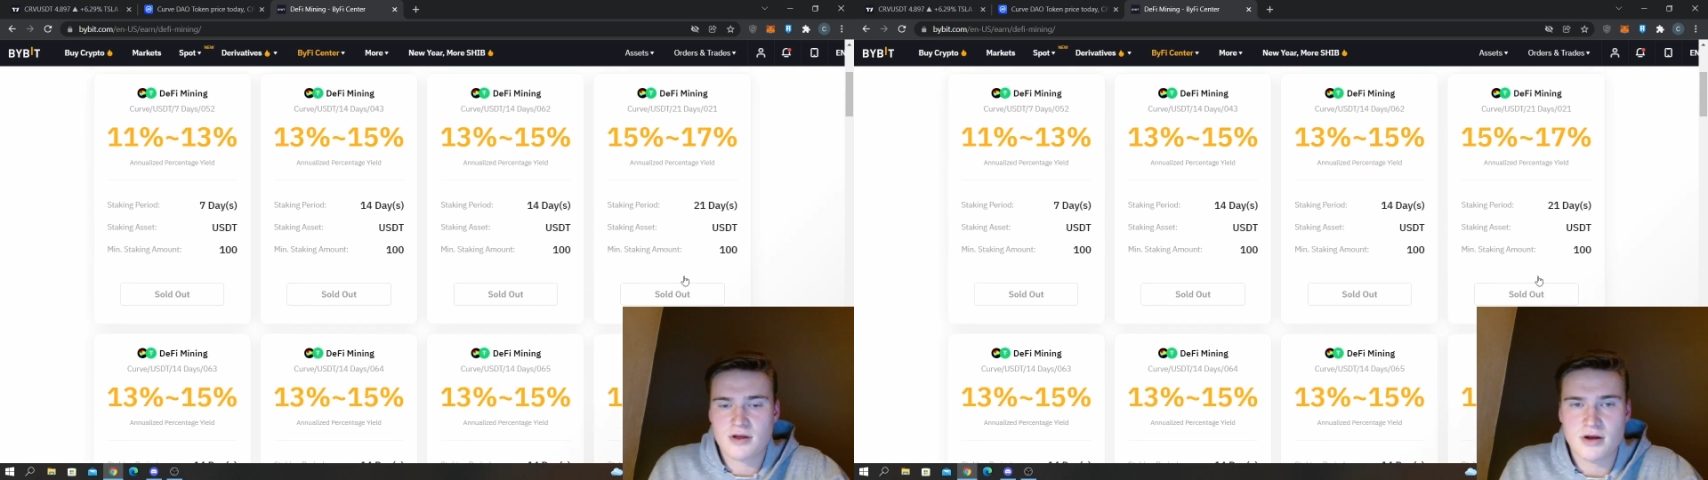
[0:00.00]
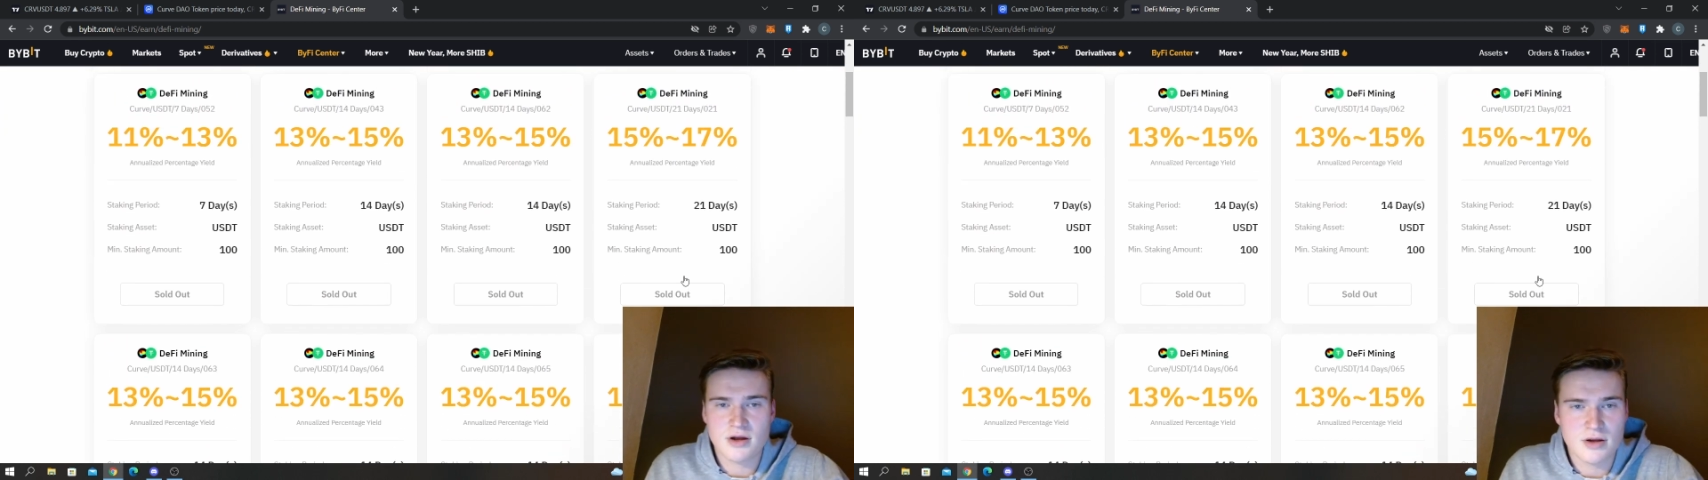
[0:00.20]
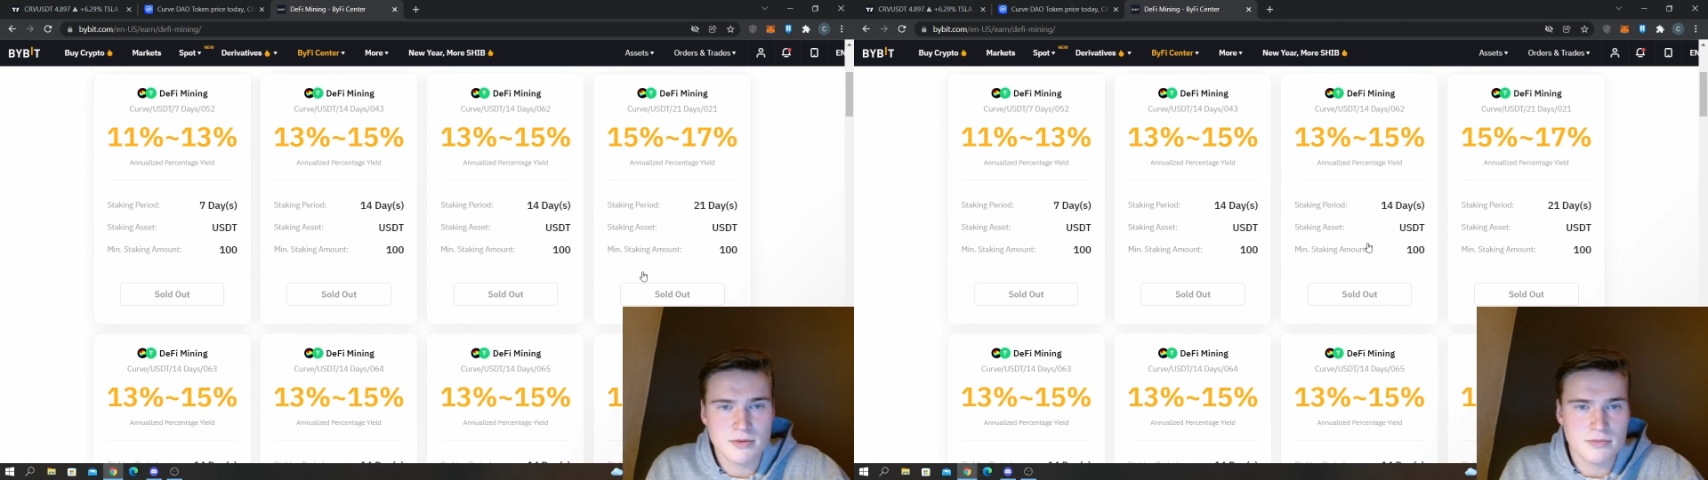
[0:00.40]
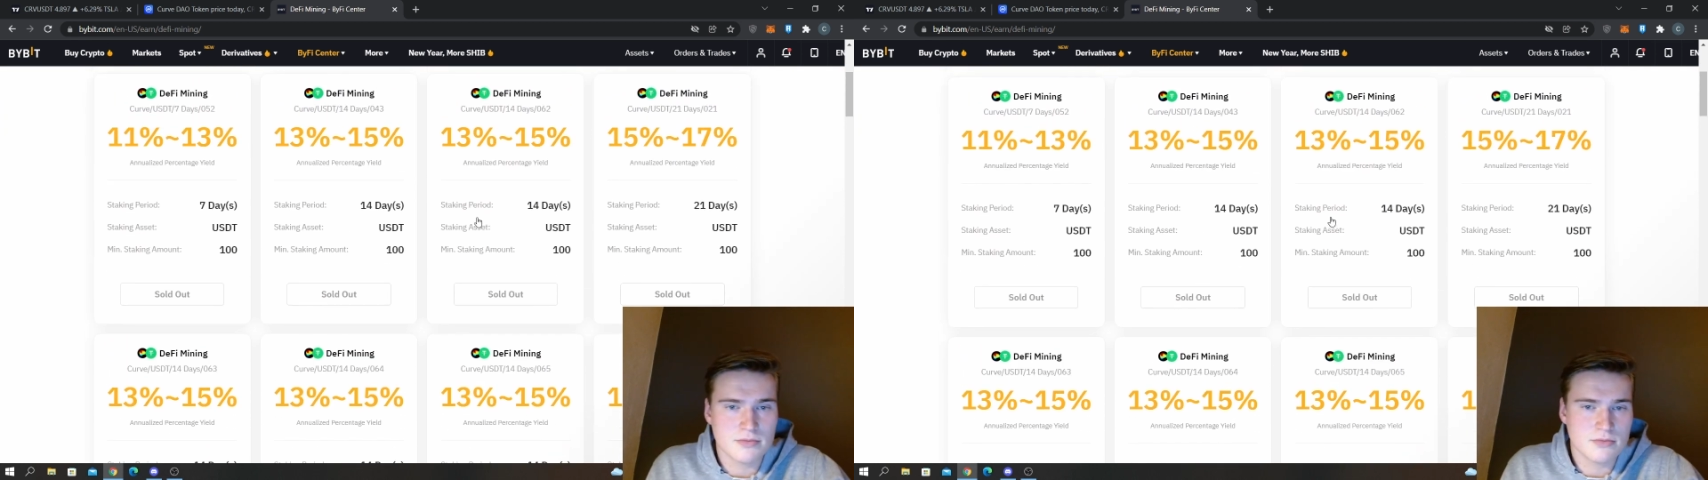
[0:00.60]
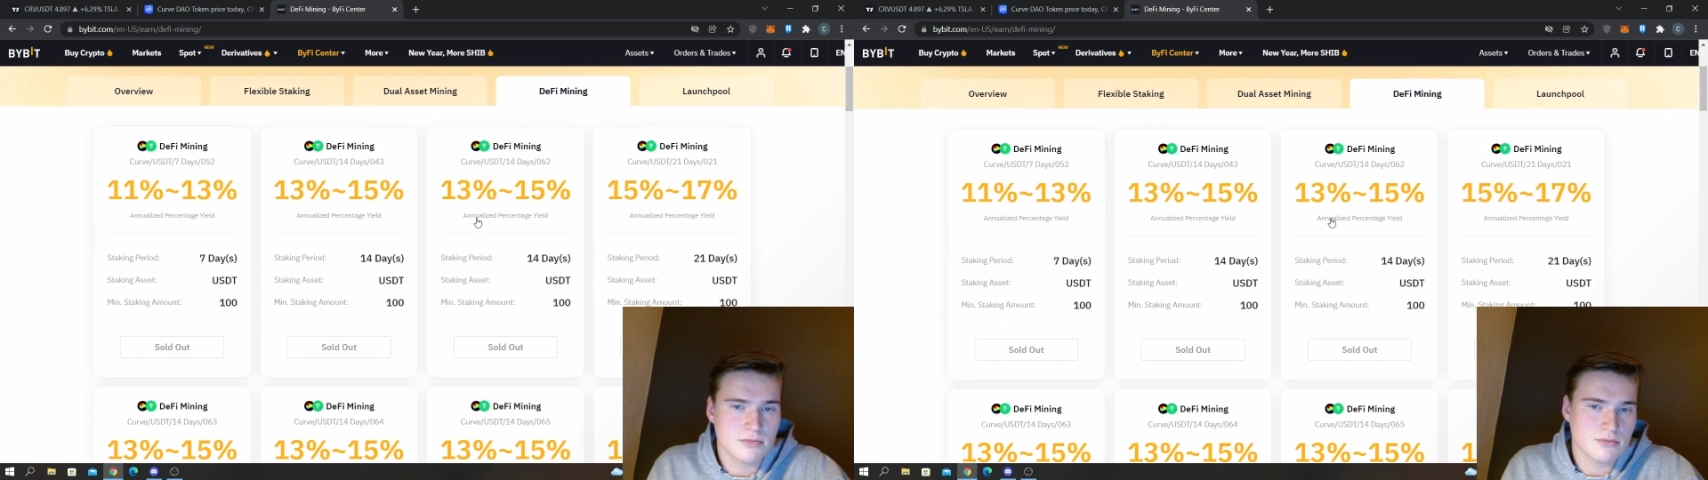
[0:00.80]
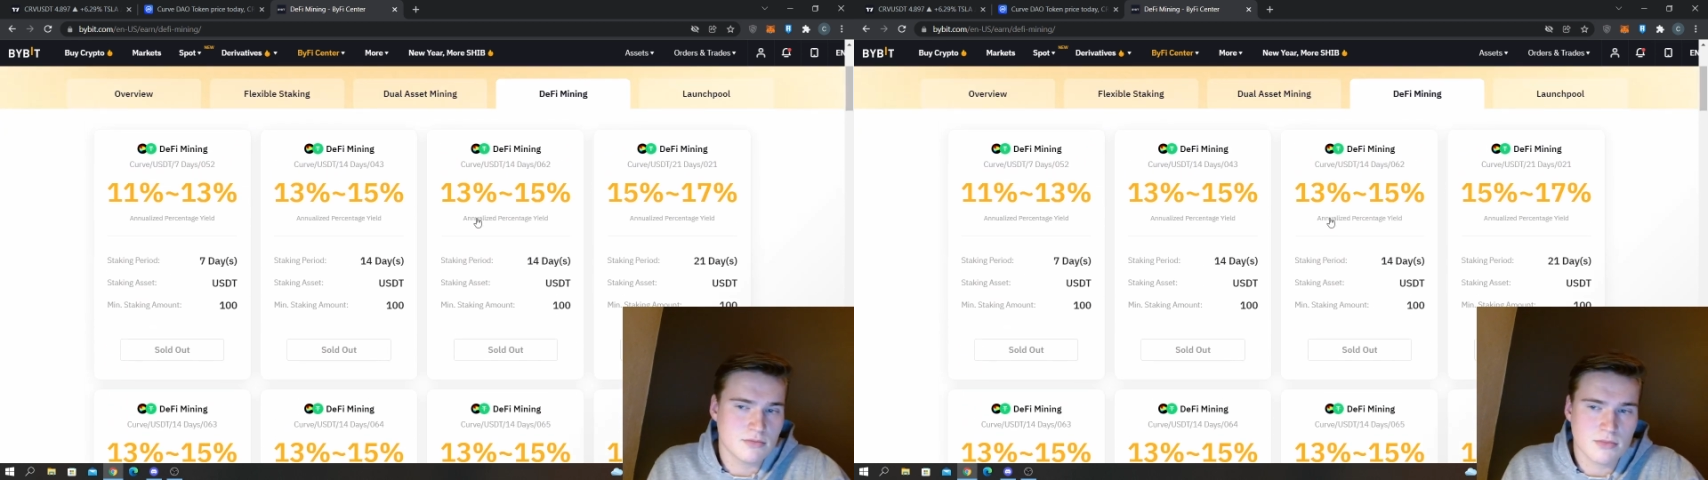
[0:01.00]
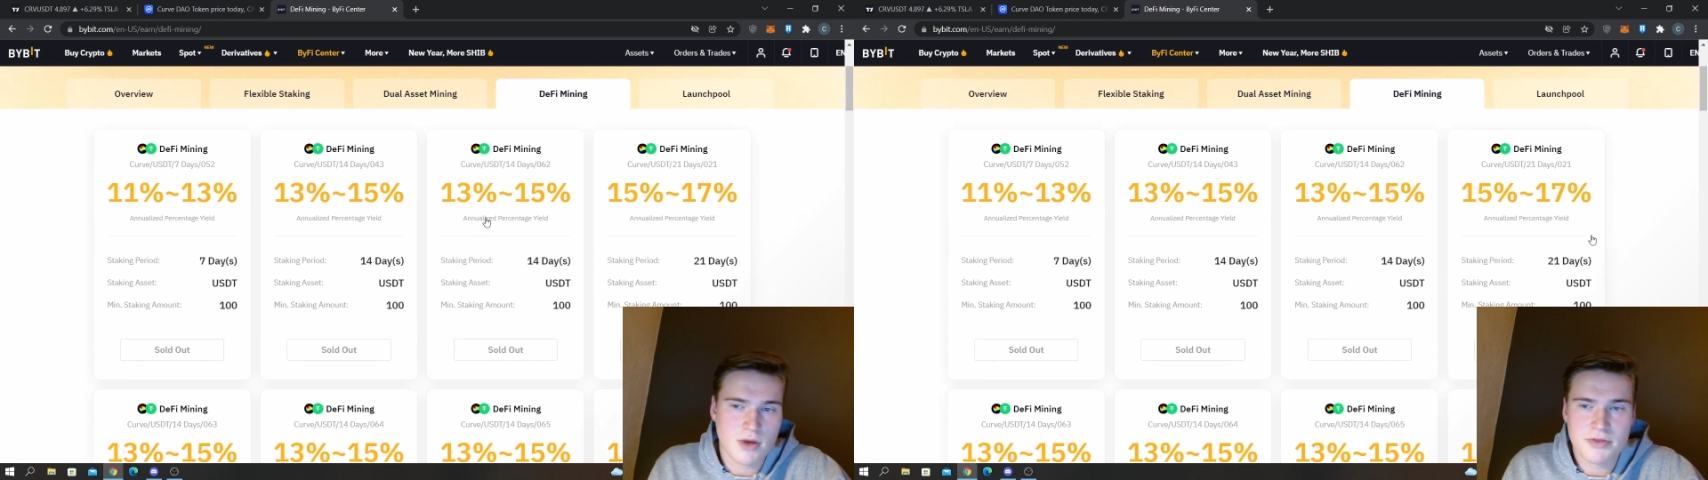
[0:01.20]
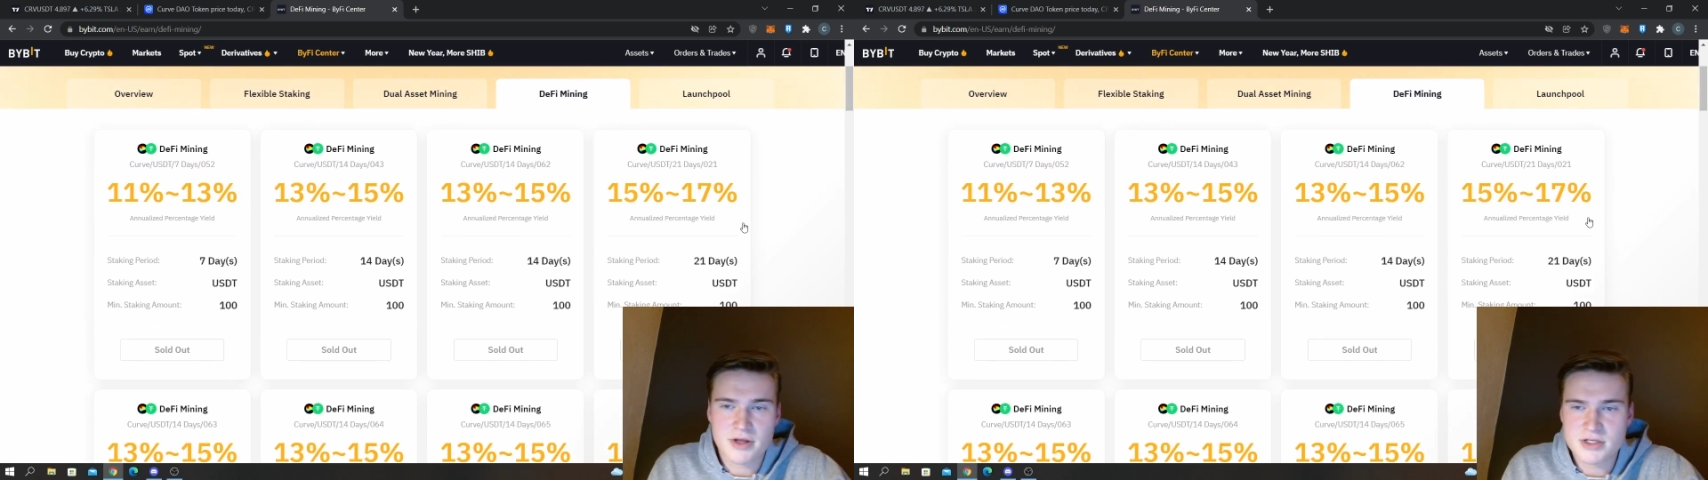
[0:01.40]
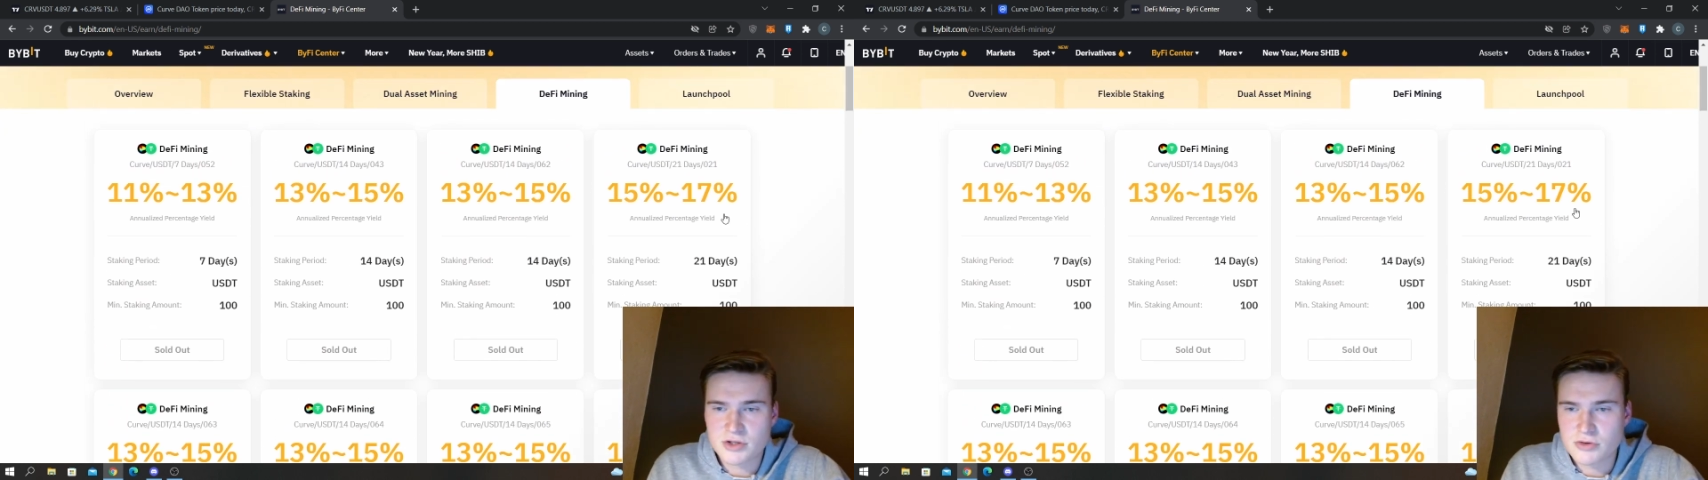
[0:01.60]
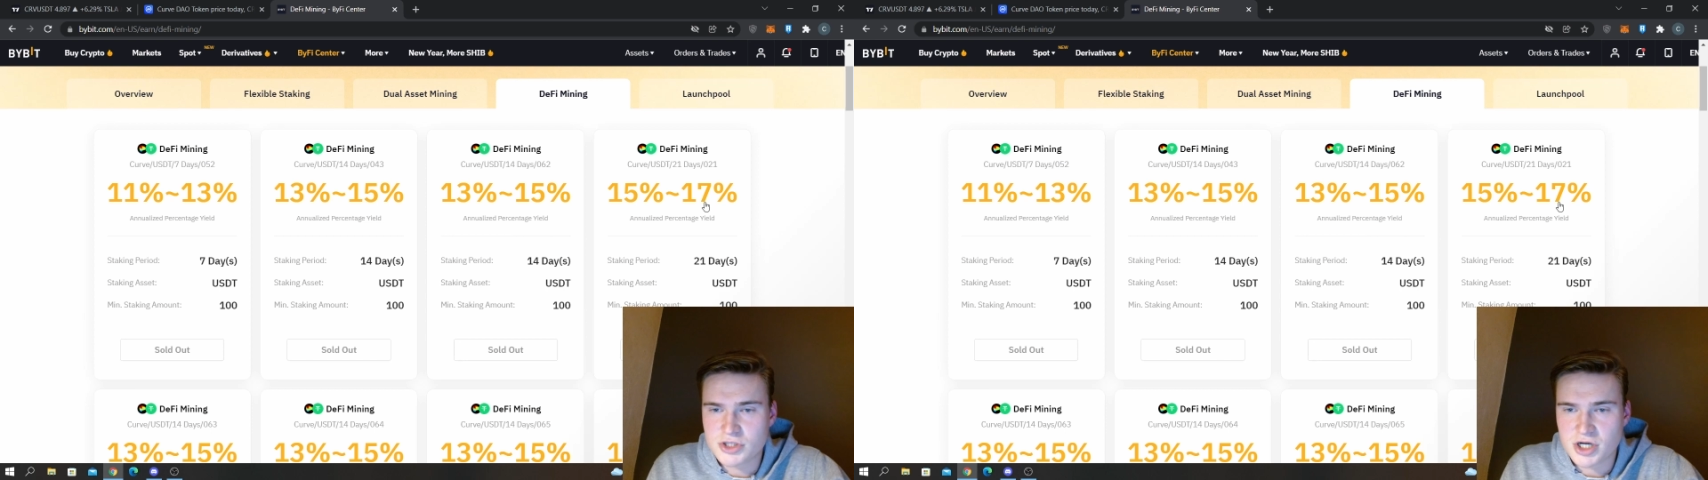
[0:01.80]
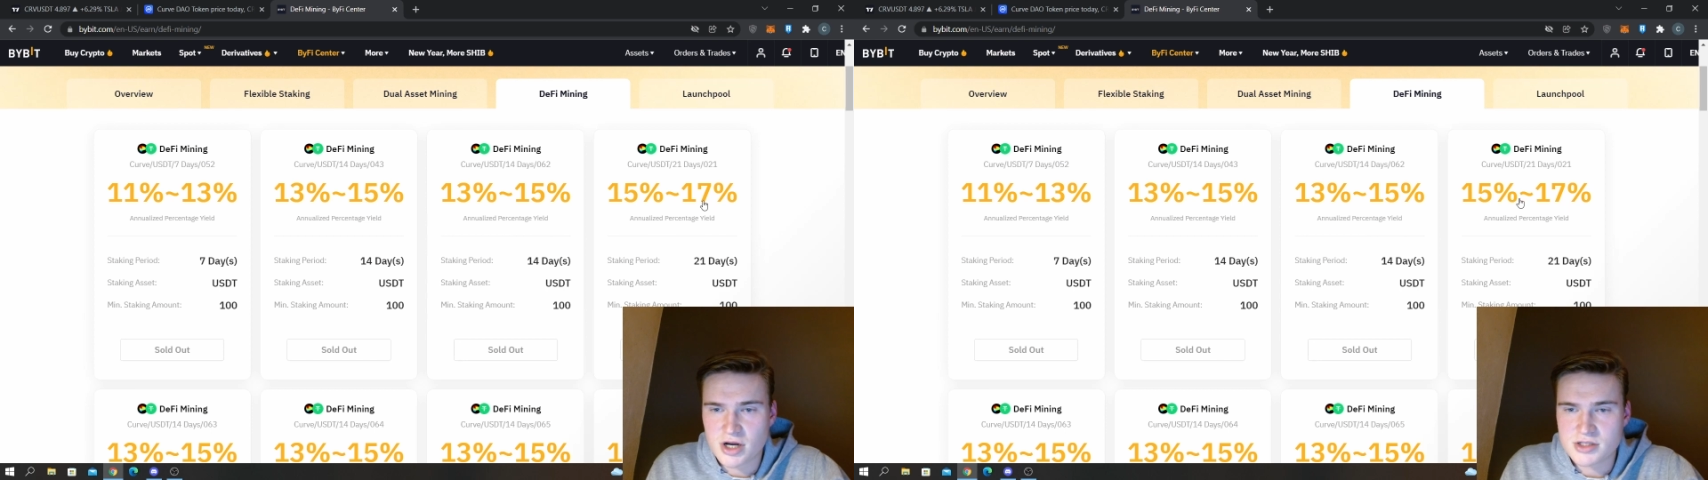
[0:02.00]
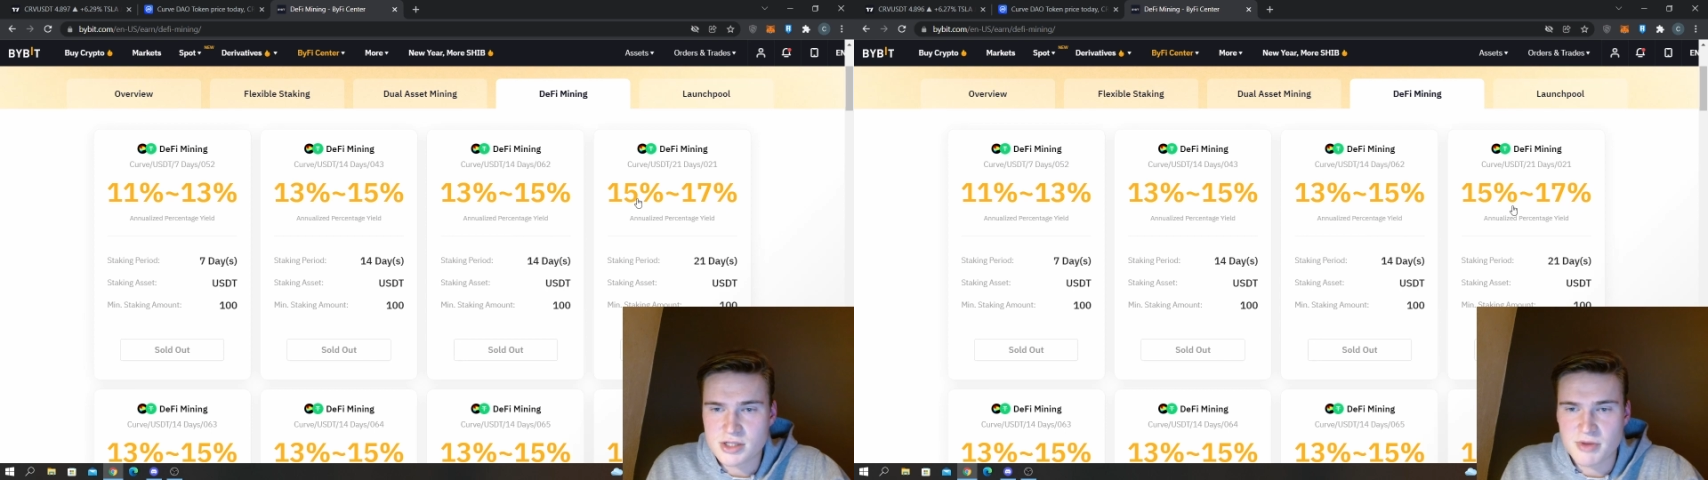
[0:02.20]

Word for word: I think it's a good chance.